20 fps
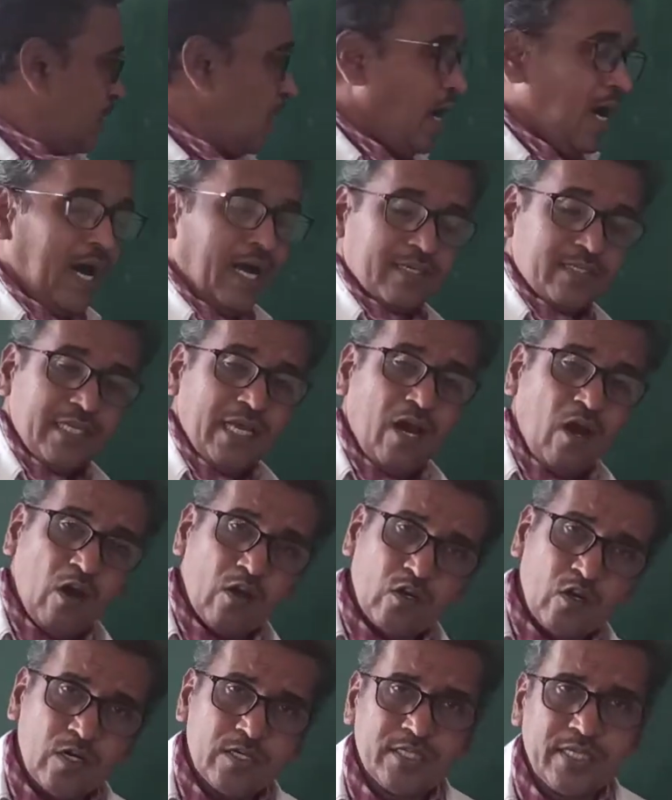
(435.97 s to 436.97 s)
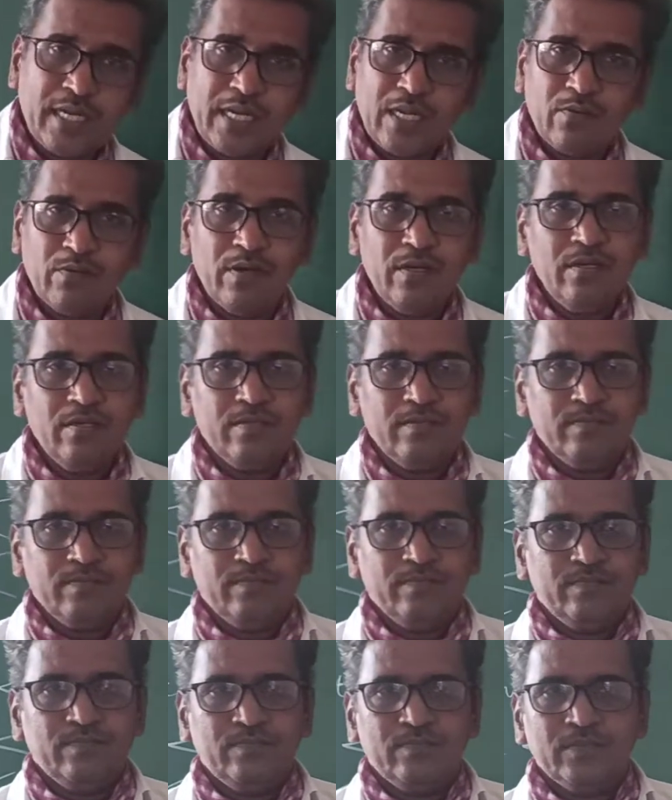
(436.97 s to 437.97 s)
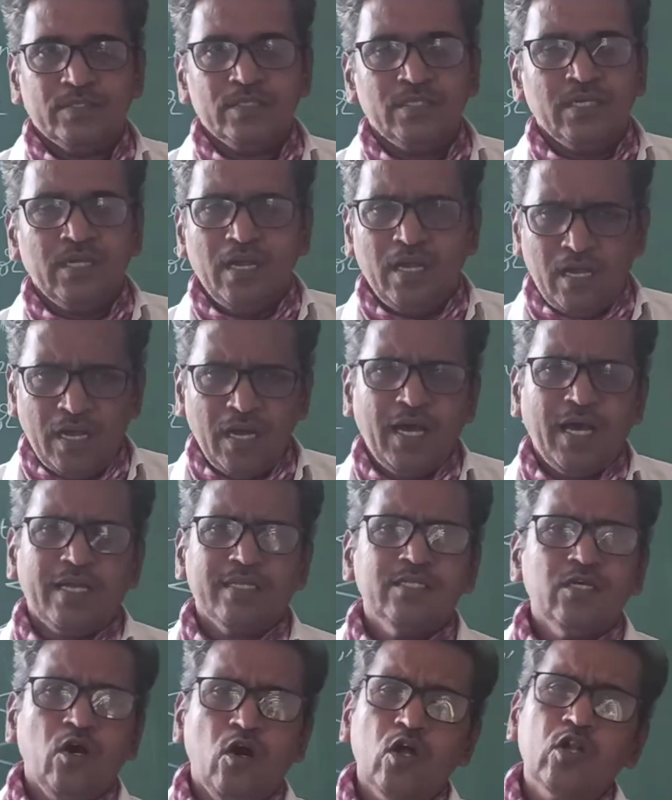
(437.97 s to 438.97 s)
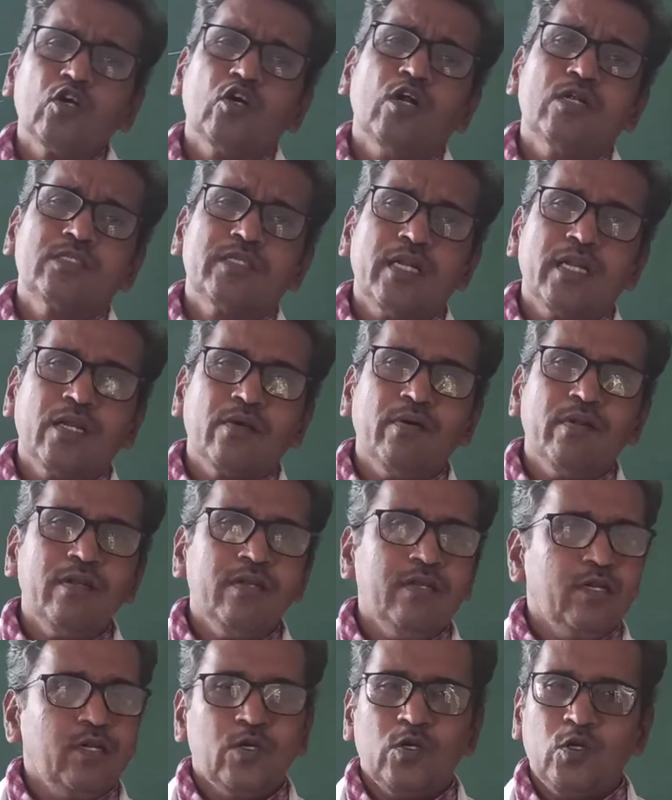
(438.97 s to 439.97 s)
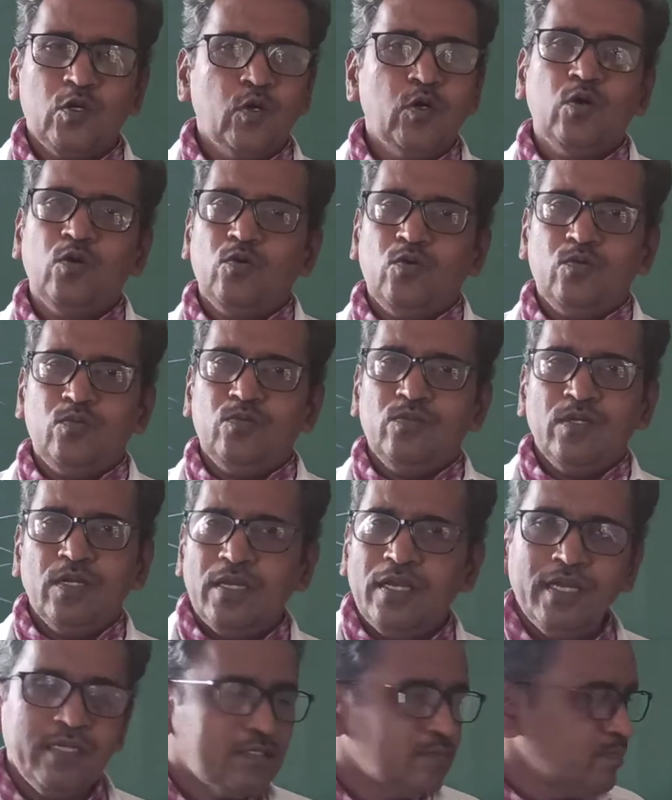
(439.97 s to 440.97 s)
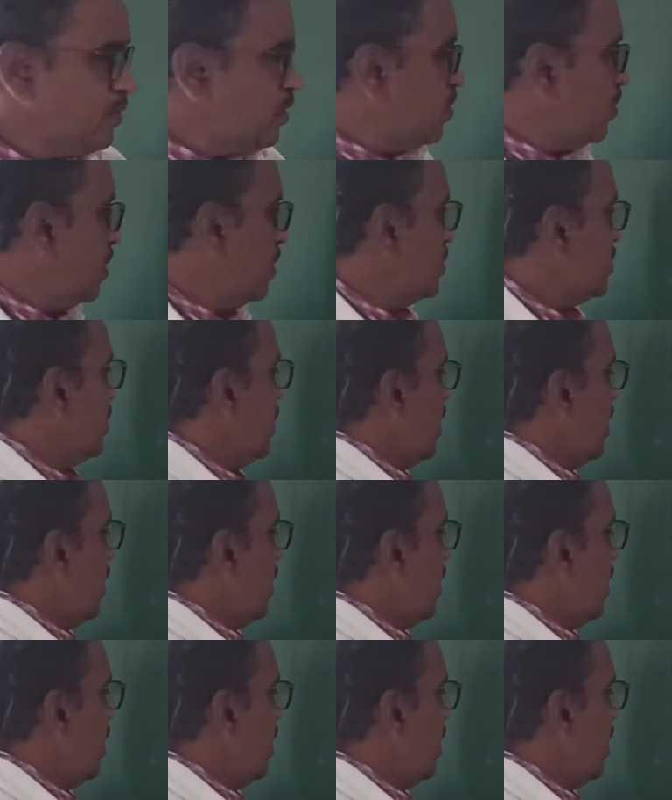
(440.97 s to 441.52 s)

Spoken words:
are they all chords are equal? Are they all chords are equal? No. Yes, because